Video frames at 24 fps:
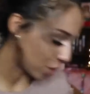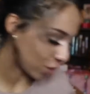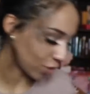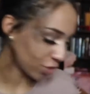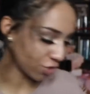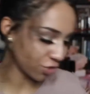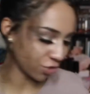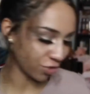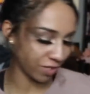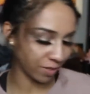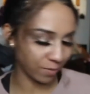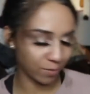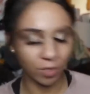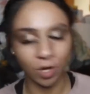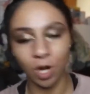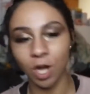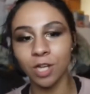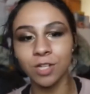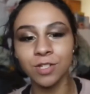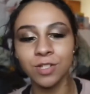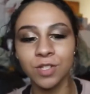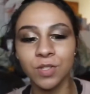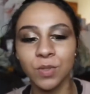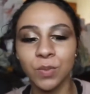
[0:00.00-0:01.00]
lost your lip
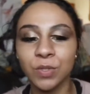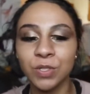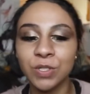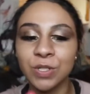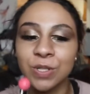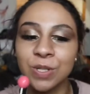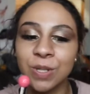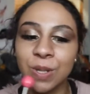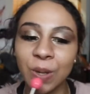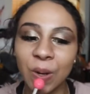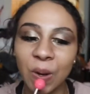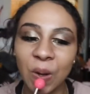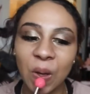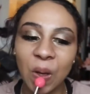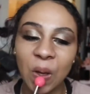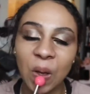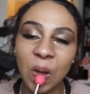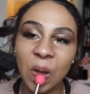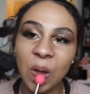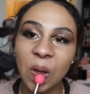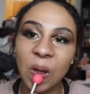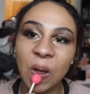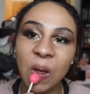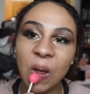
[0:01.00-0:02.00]
gloss, so we're just gonna
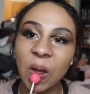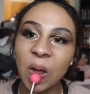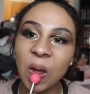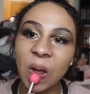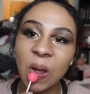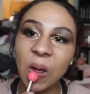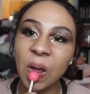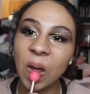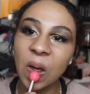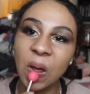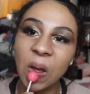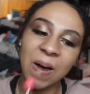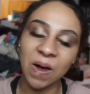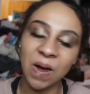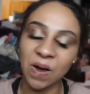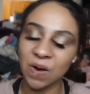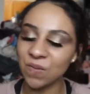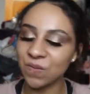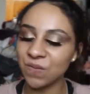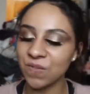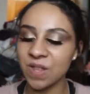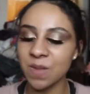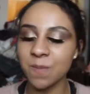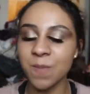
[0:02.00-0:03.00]

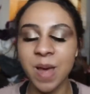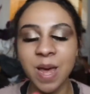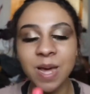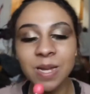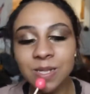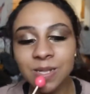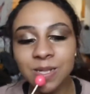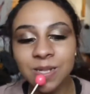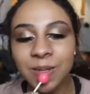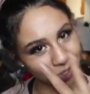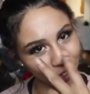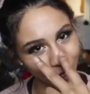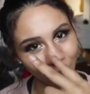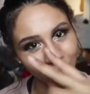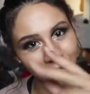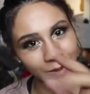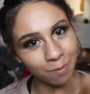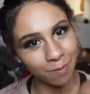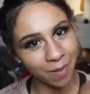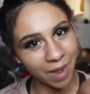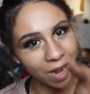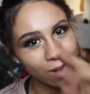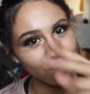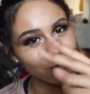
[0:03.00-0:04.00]
hope for the best. It's all
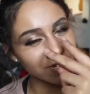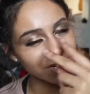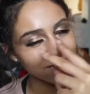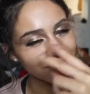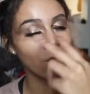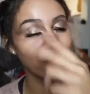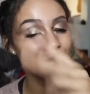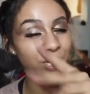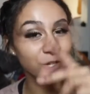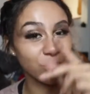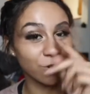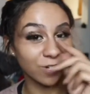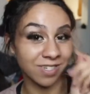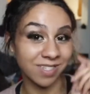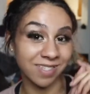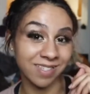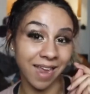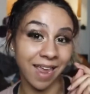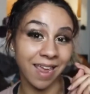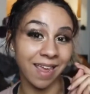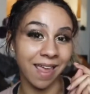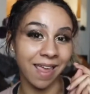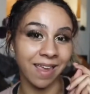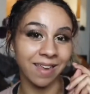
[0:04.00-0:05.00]
about what you're
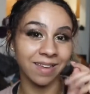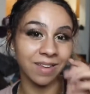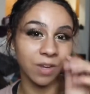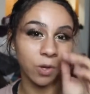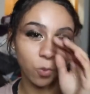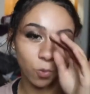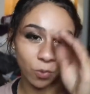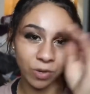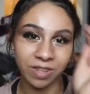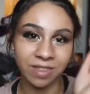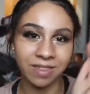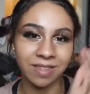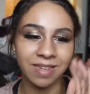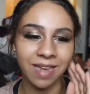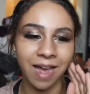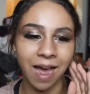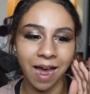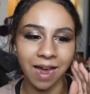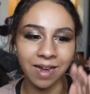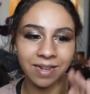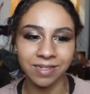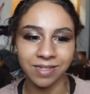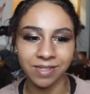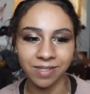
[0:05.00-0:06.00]
saying with the
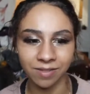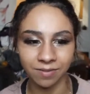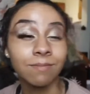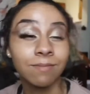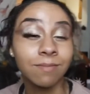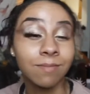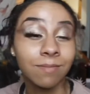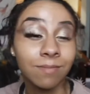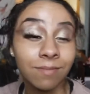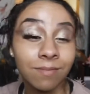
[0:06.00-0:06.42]
eyes.